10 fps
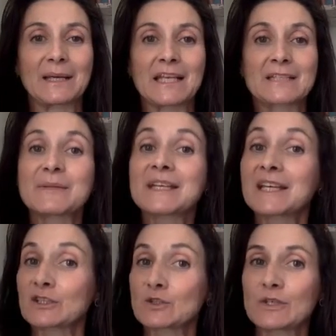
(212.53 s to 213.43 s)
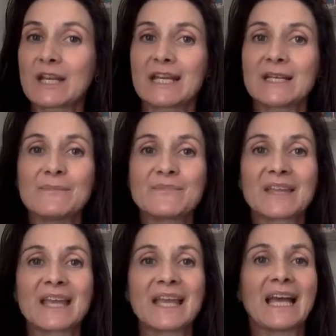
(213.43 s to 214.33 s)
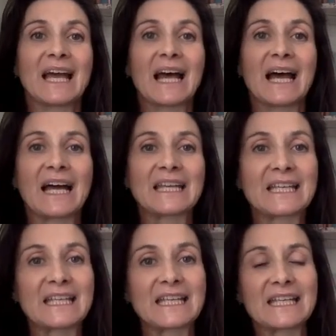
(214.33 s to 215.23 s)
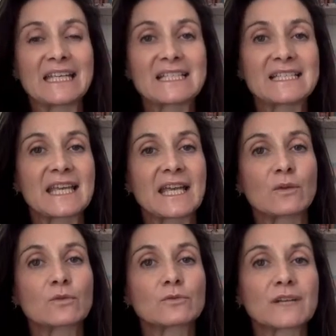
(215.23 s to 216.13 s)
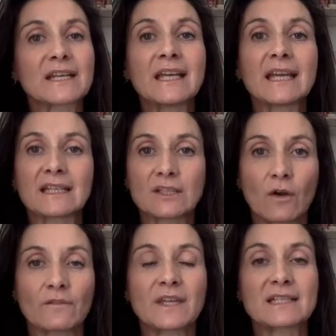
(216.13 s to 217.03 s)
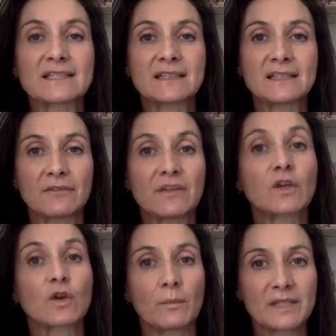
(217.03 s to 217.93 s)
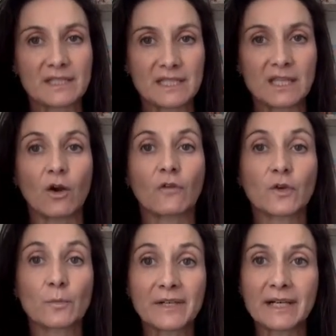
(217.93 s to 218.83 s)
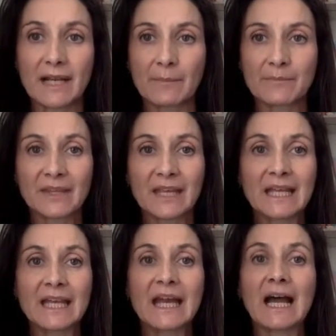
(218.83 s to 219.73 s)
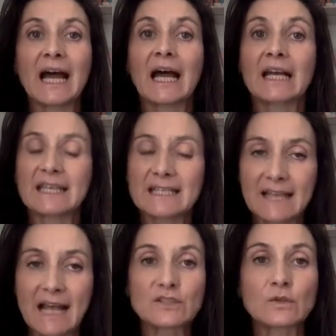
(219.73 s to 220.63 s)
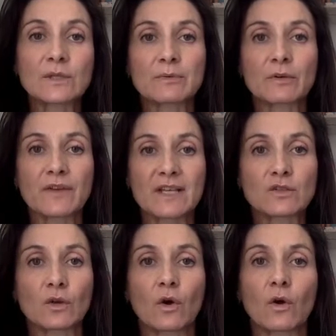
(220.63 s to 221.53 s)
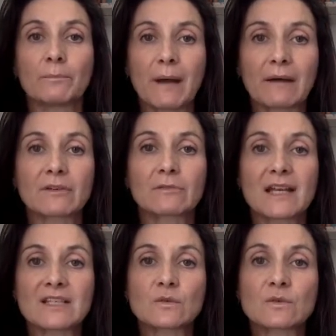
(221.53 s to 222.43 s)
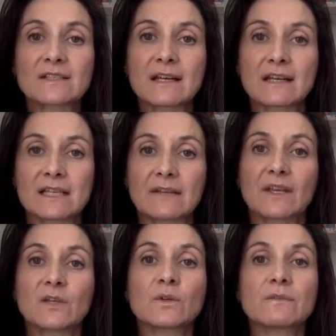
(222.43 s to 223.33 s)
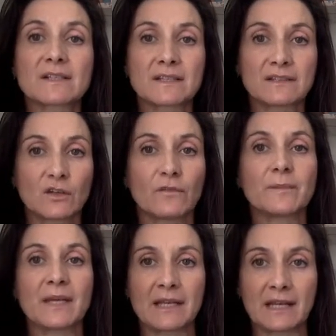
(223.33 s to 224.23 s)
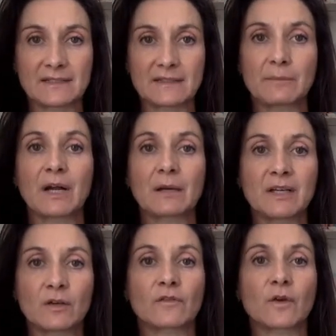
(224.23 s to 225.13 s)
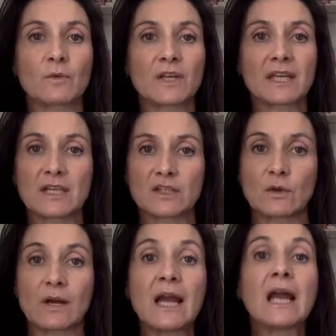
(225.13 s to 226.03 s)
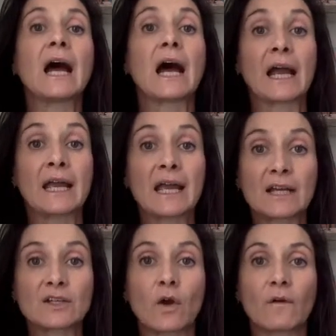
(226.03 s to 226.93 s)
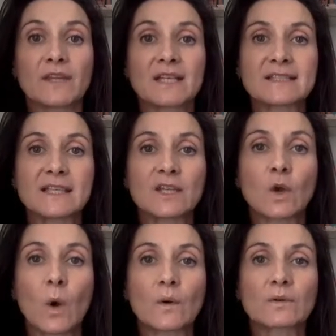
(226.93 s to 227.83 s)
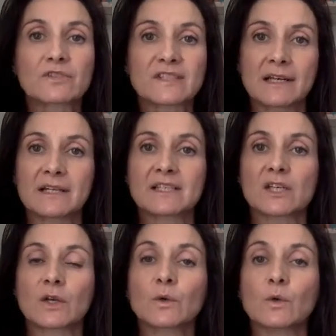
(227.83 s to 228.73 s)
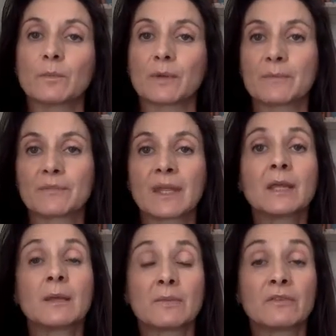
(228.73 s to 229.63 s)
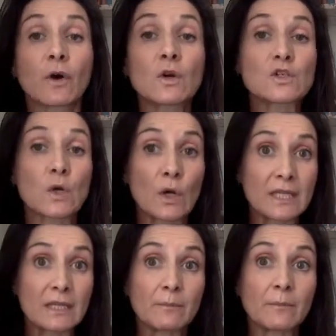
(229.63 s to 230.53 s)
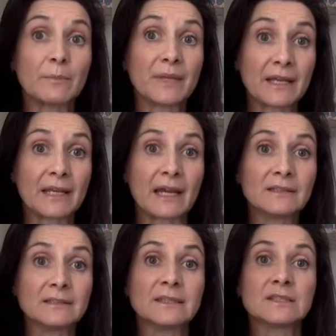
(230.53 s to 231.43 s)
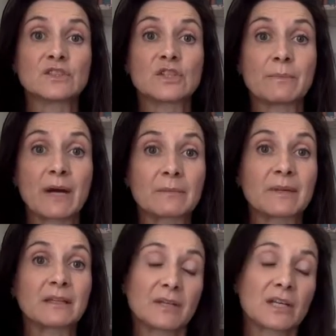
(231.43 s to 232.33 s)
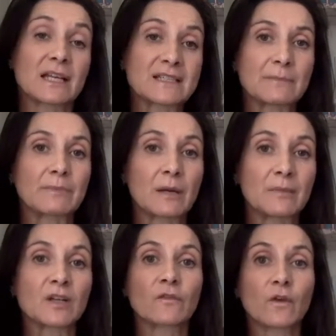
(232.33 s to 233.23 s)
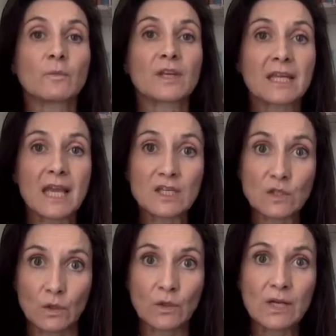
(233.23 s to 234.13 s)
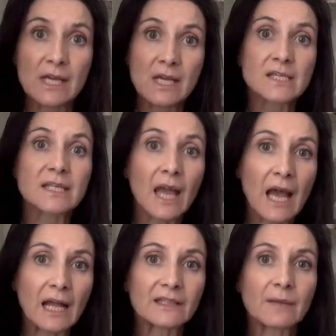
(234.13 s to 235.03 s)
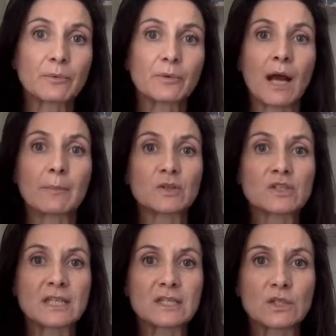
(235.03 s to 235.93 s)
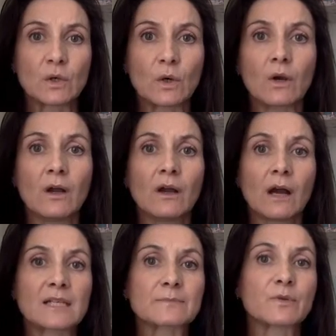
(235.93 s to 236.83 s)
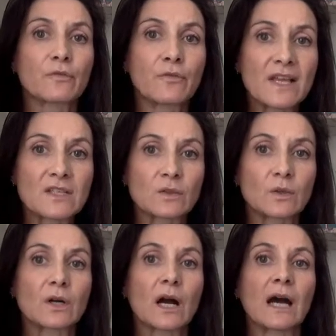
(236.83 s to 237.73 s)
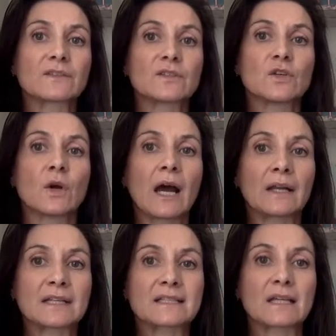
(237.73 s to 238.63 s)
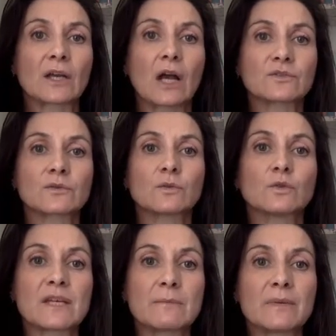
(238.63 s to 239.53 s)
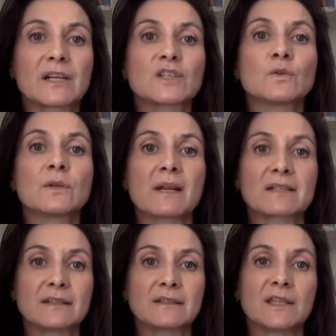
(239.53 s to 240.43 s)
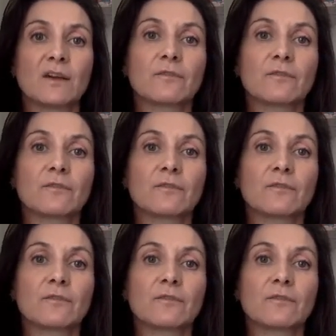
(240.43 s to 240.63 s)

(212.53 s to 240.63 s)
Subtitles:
speaker today and is the current head of the Scientific Committee of UPREDA, and is also the professor of public relations research at the University of Vienna's Department of Communication and head of the SICOM research group. Before joining Vienna's Department of Communication, she held a position as professor at Johannes Gutenberg University of